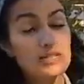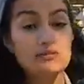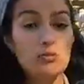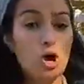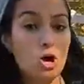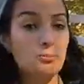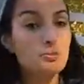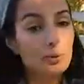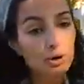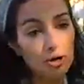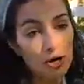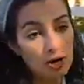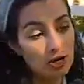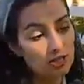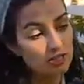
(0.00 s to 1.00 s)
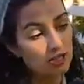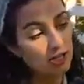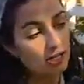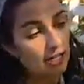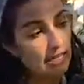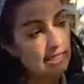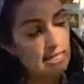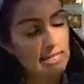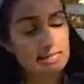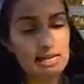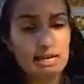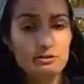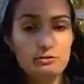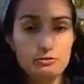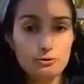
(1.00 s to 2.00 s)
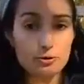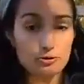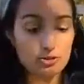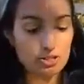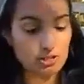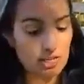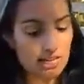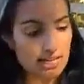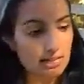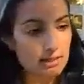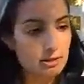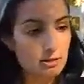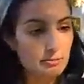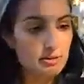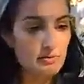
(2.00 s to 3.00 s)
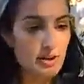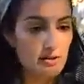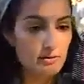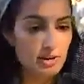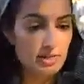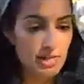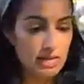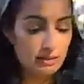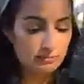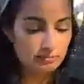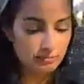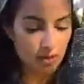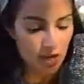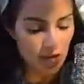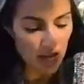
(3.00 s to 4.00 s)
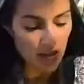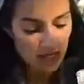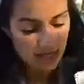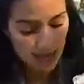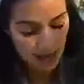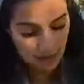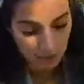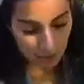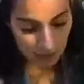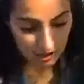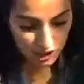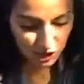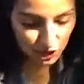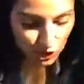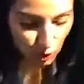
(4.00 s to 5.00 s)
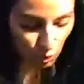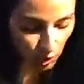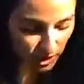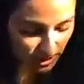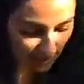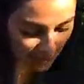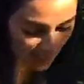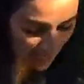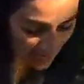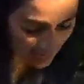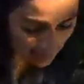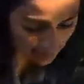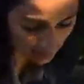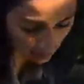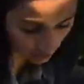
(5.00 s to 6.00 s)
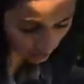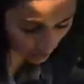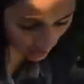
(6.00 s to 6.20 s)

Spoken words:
small birds. They're going to eat things like fruits. They eat a little bit of everything. They have really short legs. So